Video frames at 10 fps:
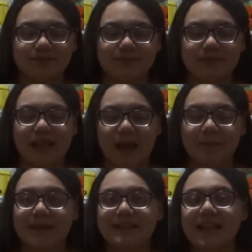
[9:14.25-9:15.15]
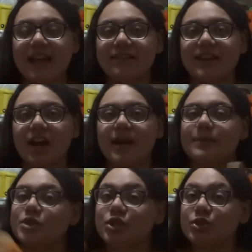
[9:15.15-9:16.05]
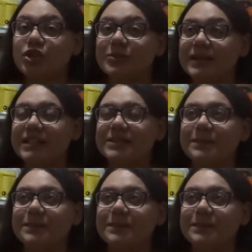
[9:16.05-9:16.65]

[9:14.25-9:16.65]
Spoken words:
yeah, but they haven't gone up too much,